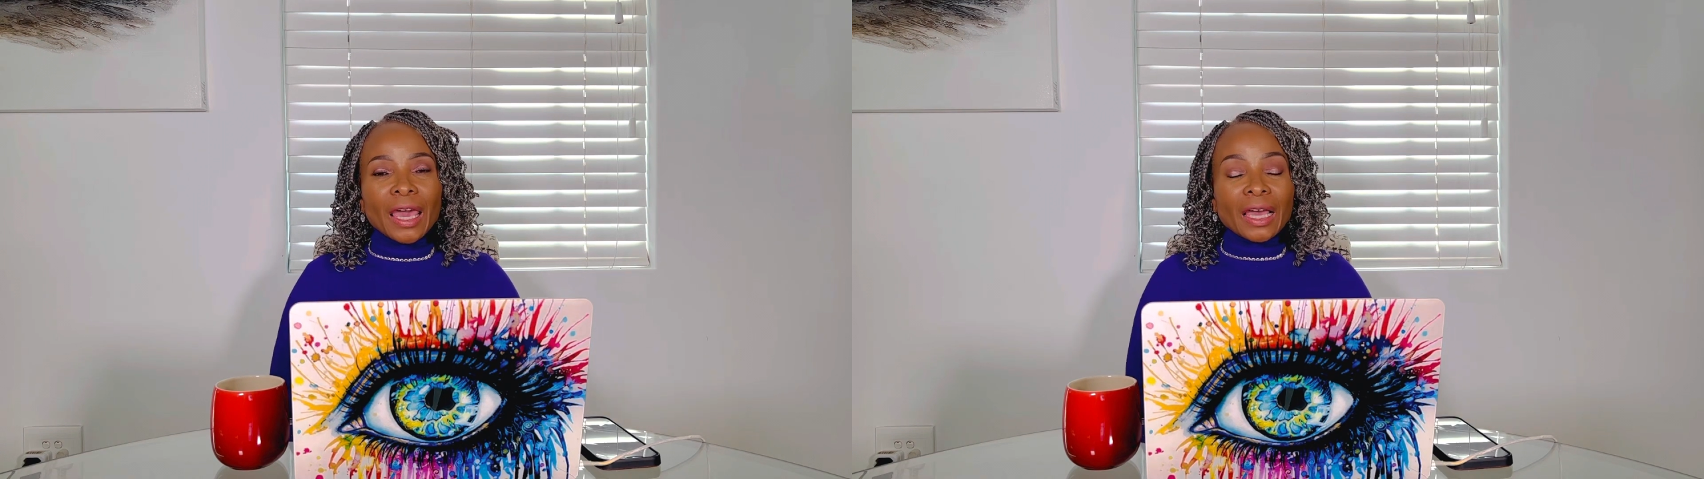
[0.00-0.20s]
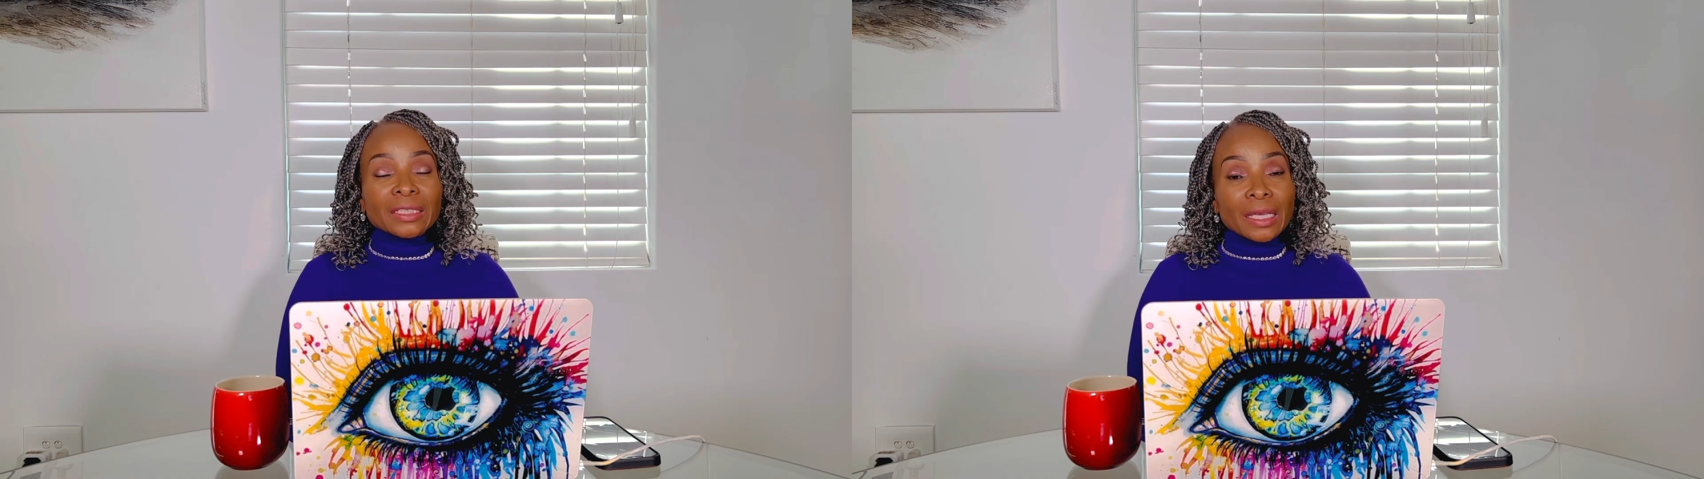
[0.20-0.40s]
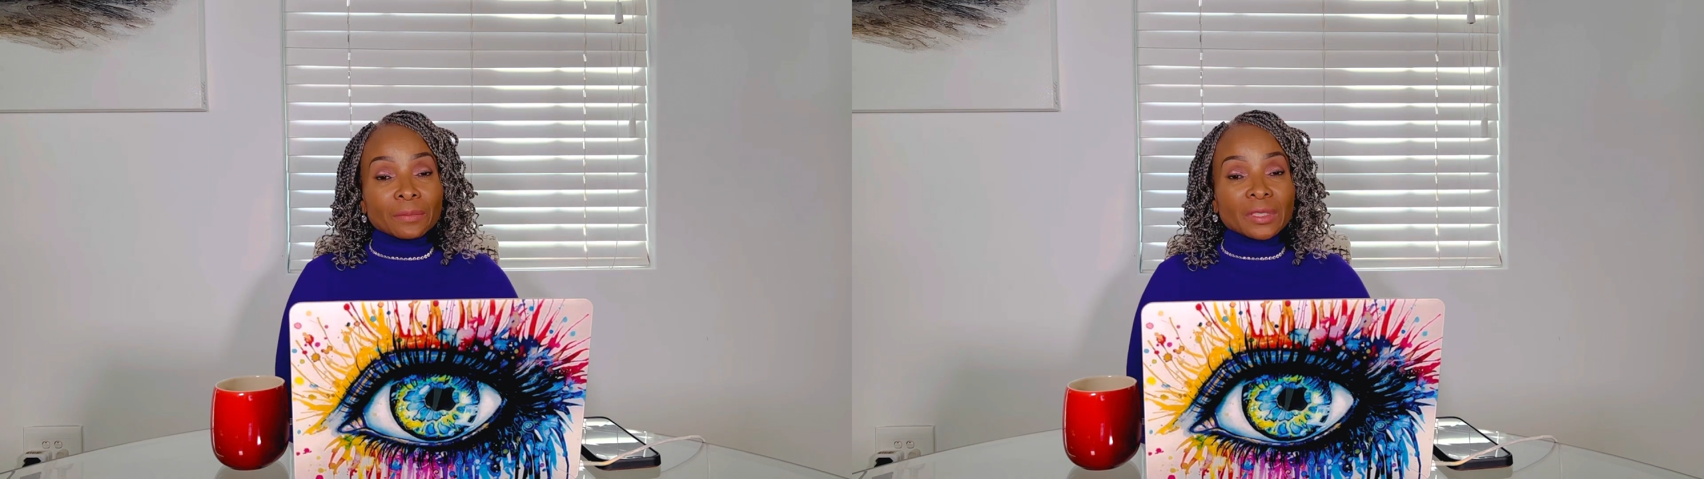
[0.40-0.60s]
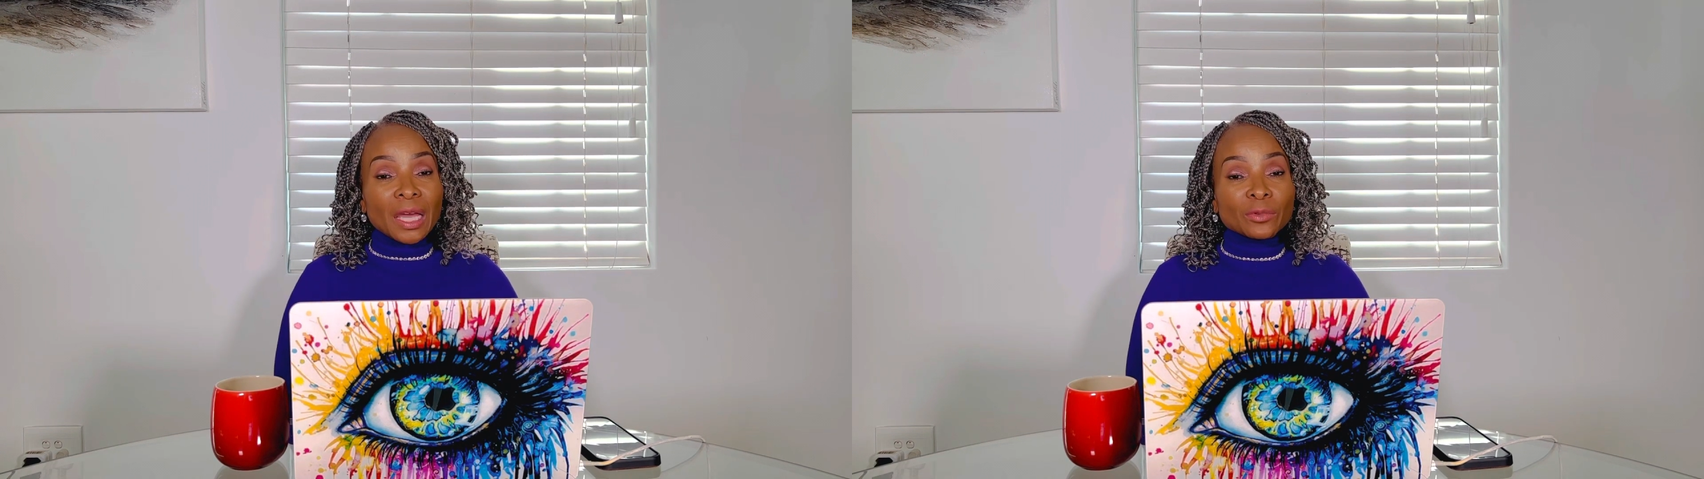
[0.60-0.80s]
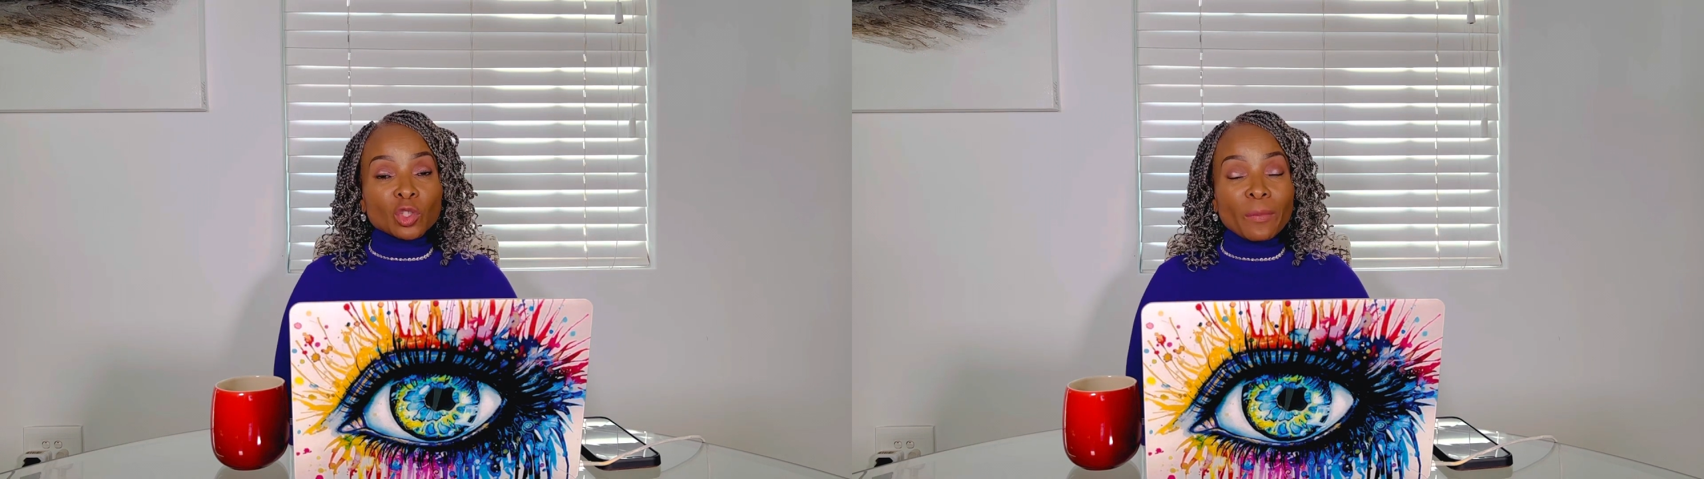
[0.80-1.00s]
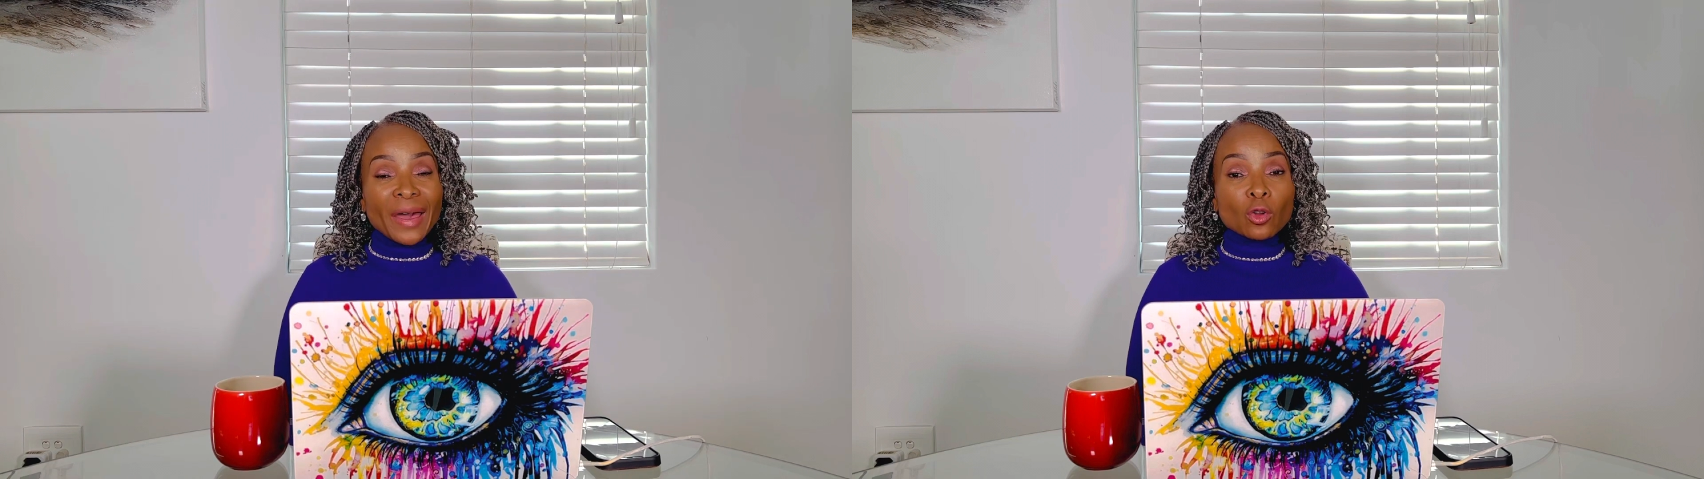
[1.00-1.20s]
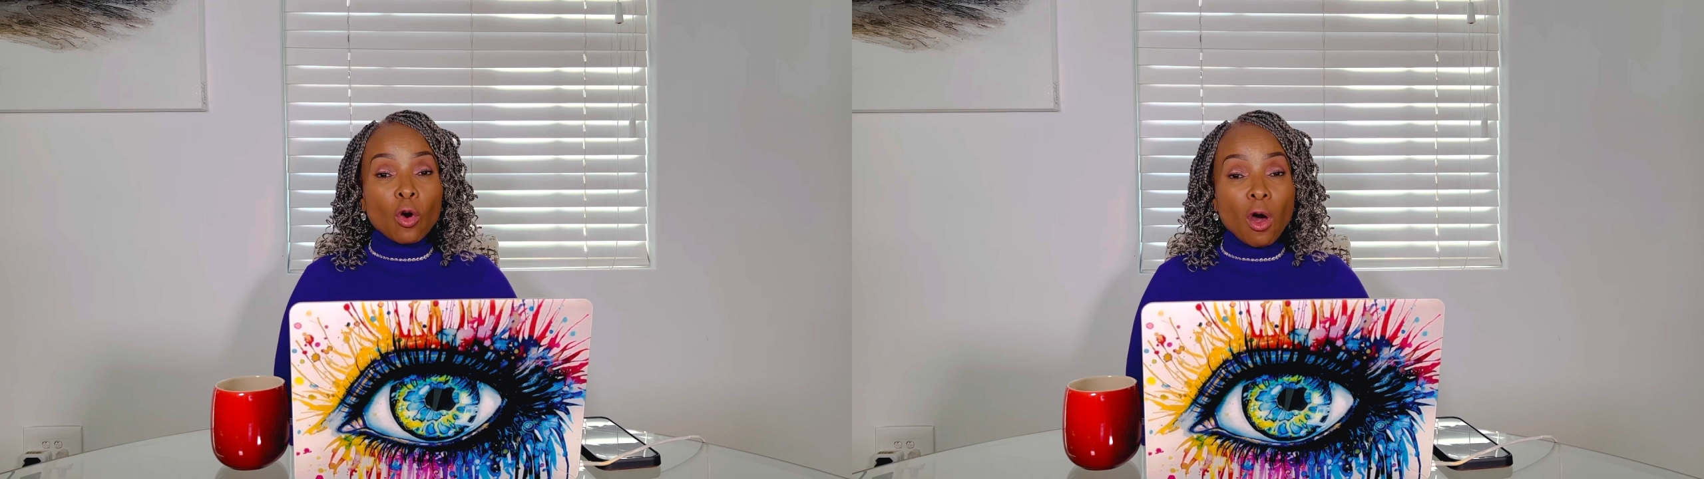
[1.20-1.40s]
And sometimes you might